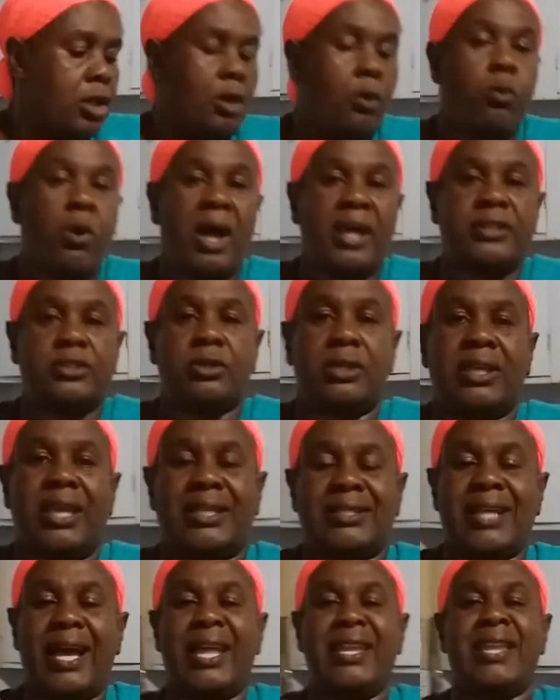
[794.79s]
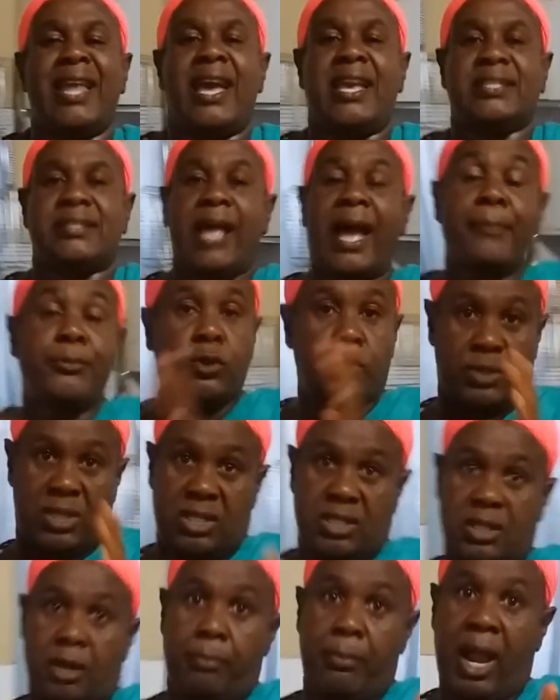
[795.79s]
You want to get a nice, I'm
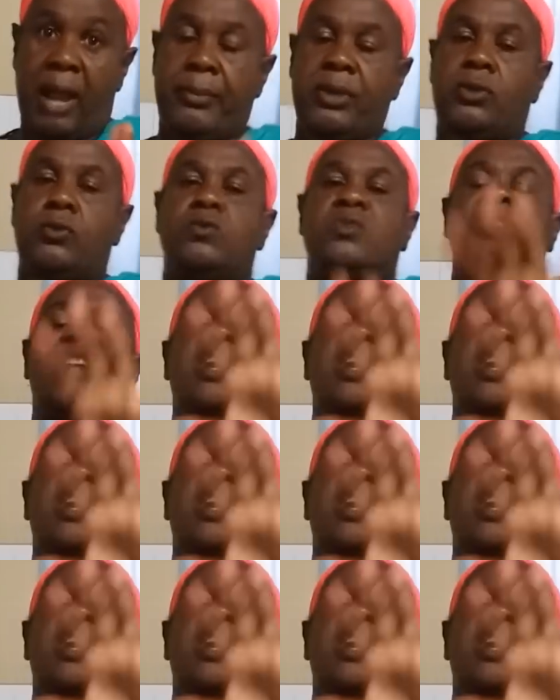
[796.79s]
using some barbecue